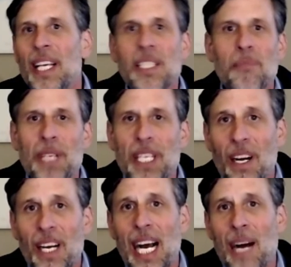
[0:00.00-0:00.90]
to beat our
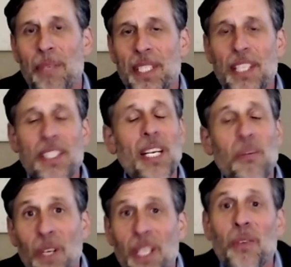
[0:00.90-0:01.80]
competition and
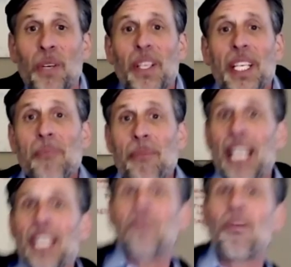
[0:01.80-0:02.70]
we're in a really
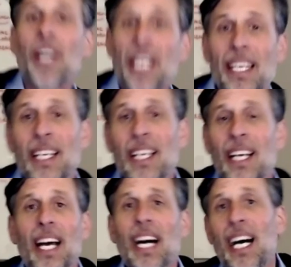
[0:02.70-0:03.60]
competitive market
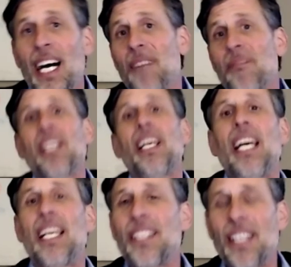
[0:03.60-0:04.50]
um,
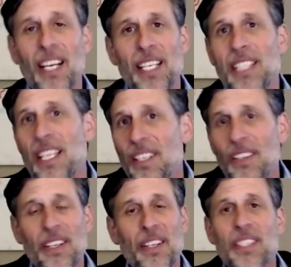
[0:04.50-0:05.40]
and you know i said
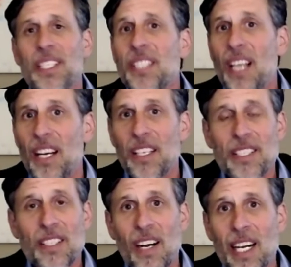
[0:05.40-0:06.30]
earlier there's a ton of
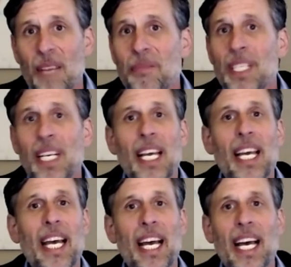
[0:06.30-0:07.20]
startups
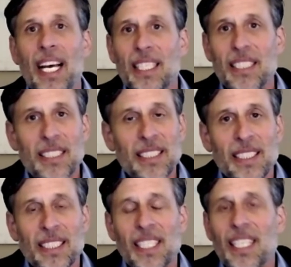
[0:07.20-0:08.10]
and
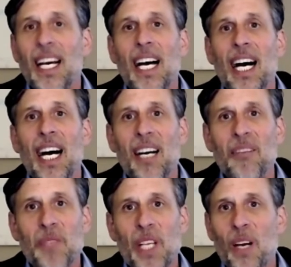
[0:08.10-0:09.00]

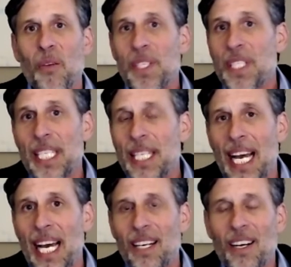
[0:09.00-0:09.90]
um, you know we see
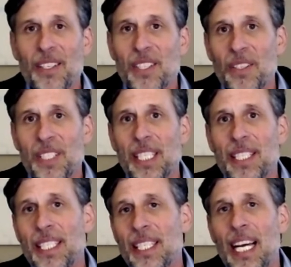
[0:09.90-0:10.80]
that and our associates
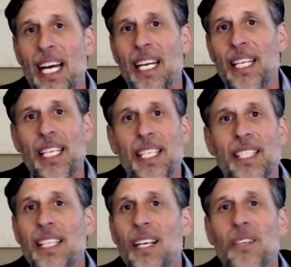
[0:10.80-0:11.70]
see that and i think he's
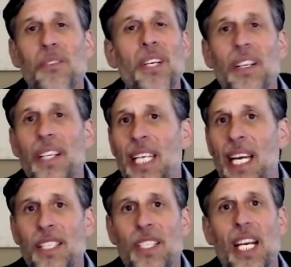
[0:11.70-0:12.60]
done a really
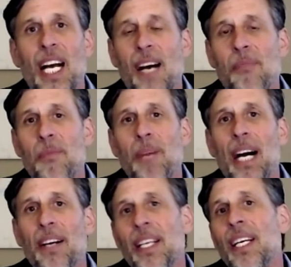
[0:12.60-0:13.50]
nice job
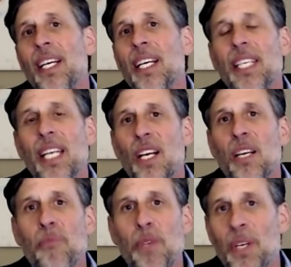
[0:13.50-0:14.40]
about you know,
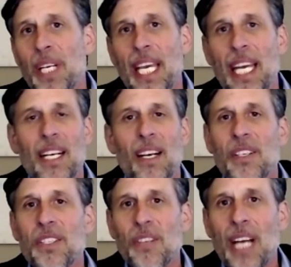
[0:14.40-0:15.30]
communicating our
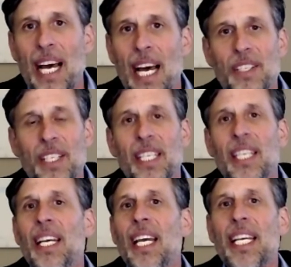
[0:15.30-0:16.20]
strategy
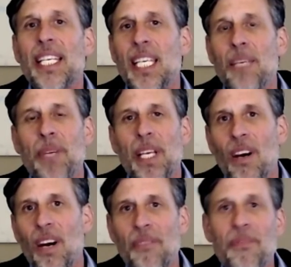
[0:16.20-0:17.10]
and keeping
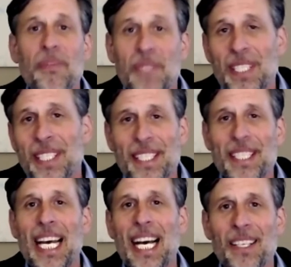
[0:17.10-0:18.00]
our
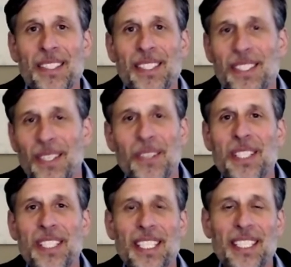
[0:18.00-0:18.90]
56,000
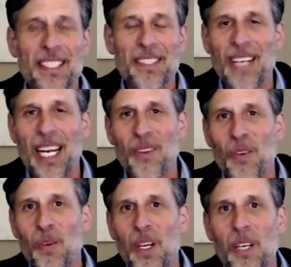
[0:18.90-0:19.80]
associates around the
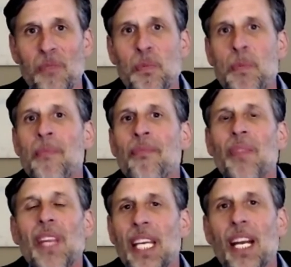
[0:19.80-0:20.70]
world,
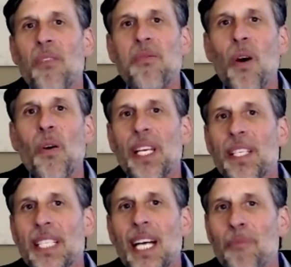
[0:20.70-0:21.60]
you know,
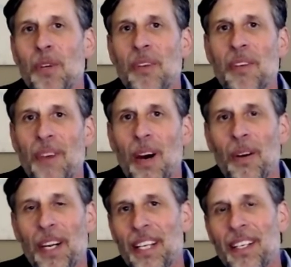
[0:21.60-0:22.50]
focused on moving
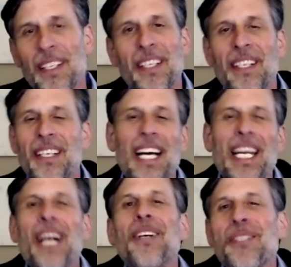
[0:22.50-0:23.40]
forward. Now,
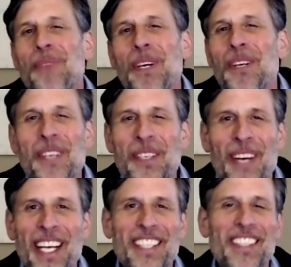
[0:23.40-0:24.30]
now is it perfect,
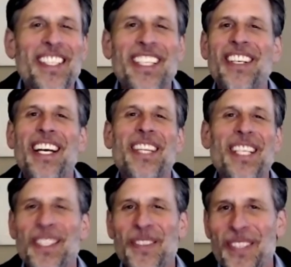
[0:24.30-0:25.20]
Michael? You know, nothing
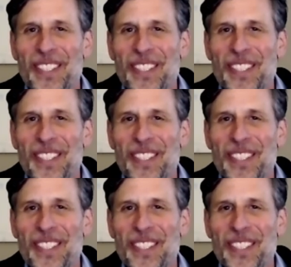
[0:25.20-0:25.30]
in the world